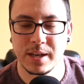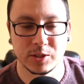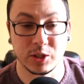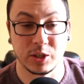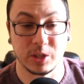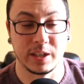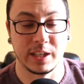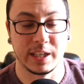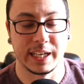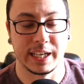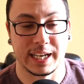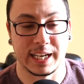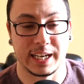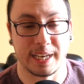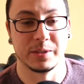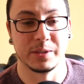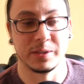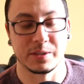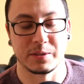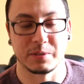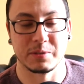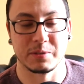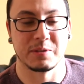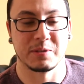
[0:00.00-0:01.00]
So like I
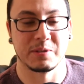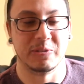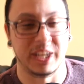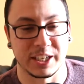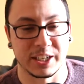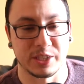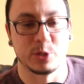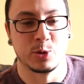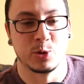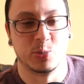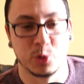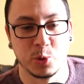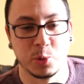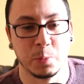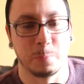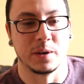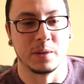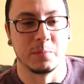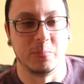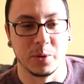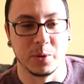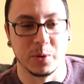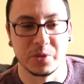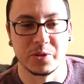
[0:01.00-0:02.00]
was like
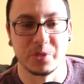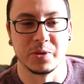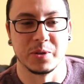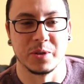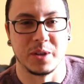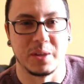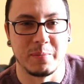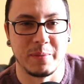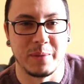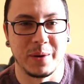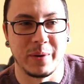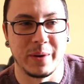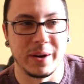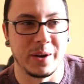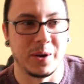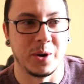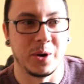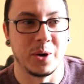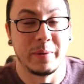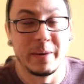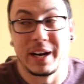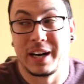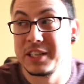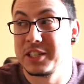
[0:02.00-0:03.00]
super emotional on my way
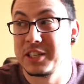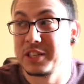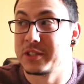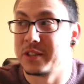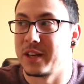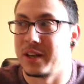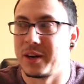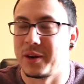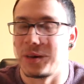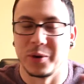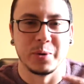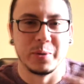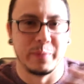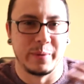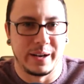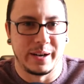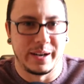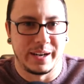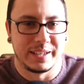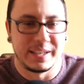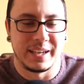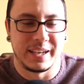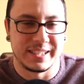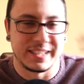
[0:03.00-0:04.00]
home and I just got home
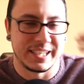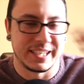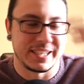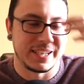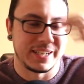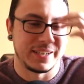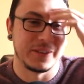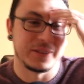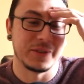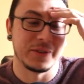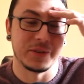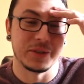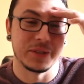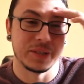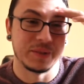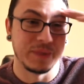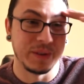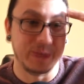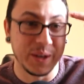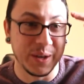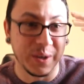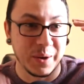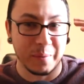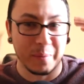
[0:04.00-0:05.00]
and I, I sat down to do this
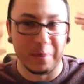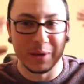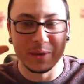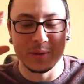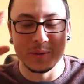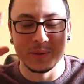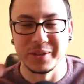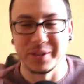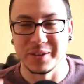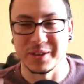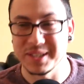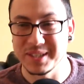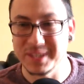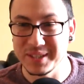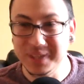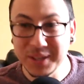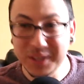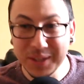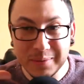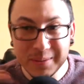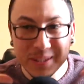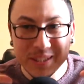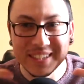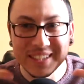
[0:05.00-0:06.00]
video about 200
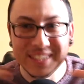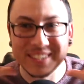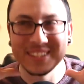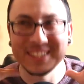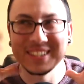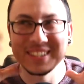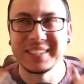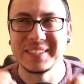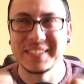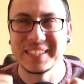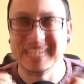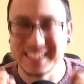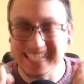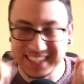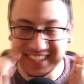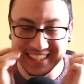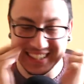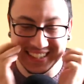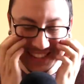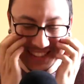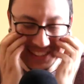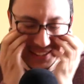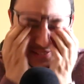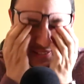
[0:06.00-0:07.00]
subs and it's oh my
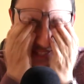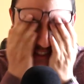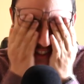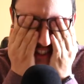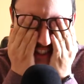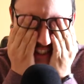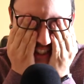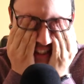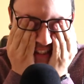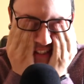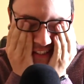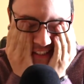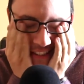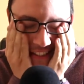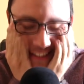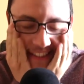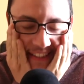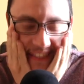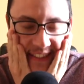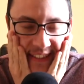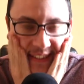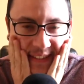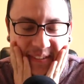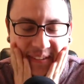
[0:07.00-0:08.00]
god, it's so much shit
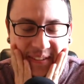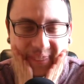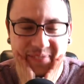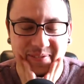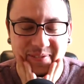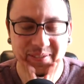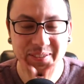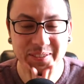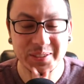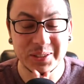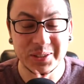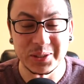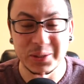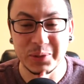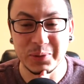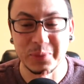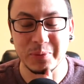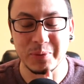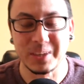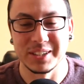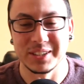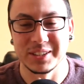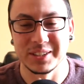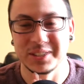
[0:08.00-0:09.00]
and so
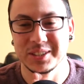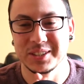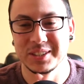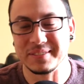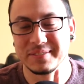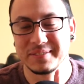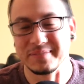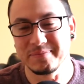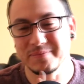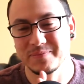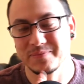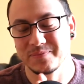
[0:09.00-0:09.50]
much